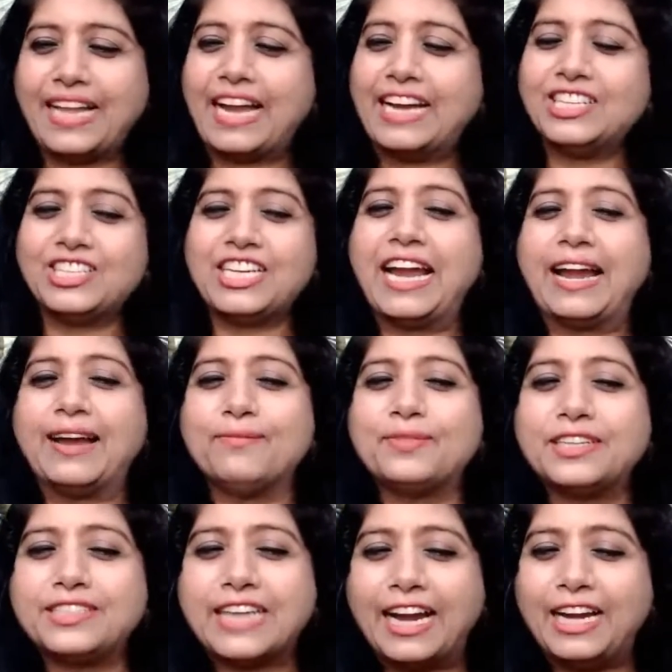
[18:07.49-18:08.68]
Then she
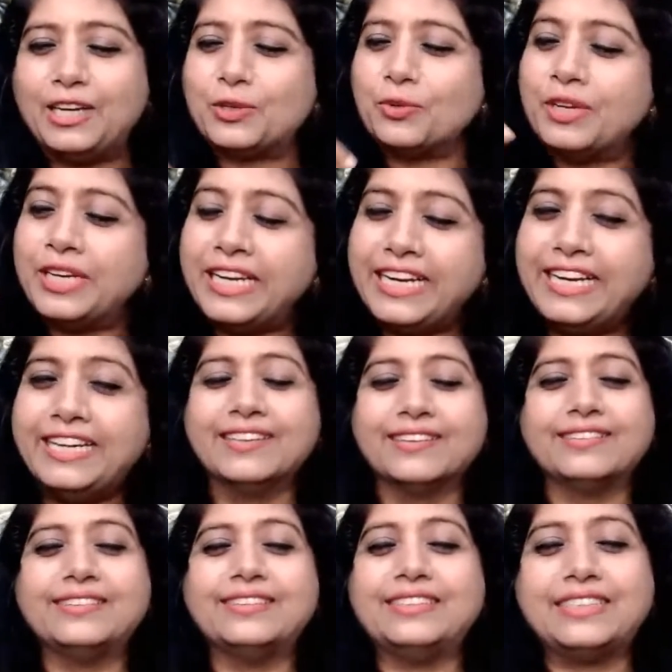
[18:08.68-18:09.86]
helps the child to
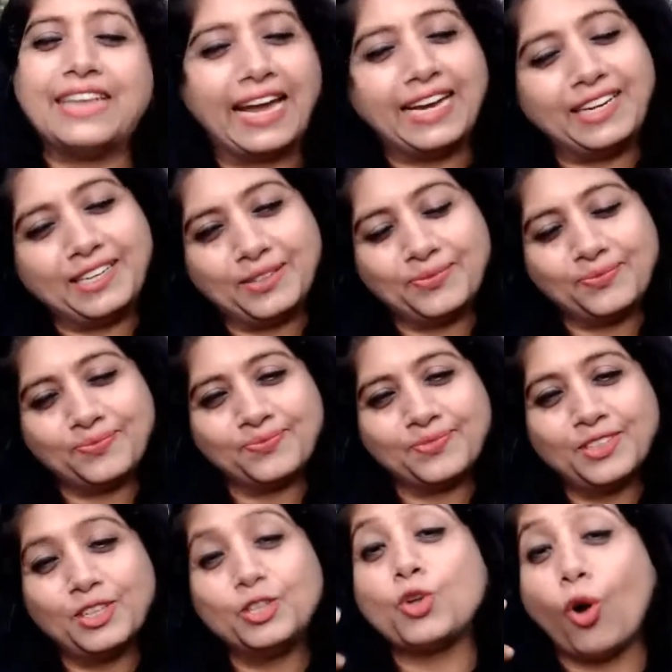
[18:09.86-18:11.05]
read, write,
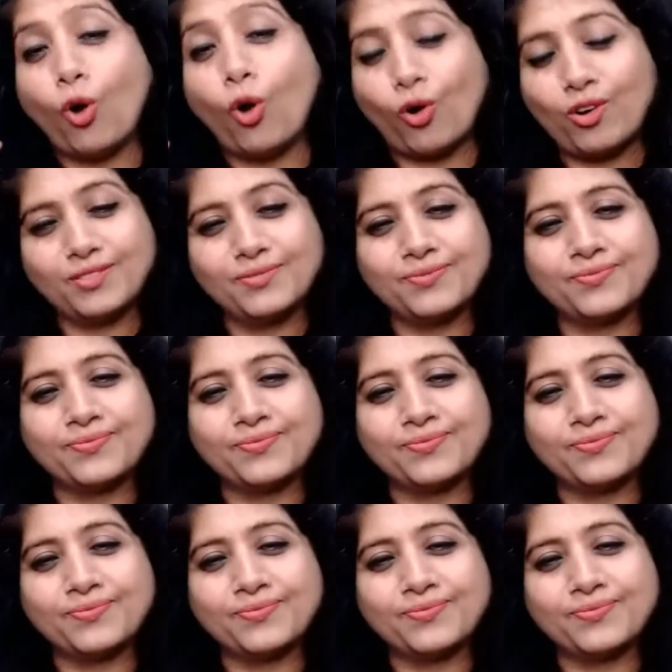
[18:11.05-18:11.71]
talk,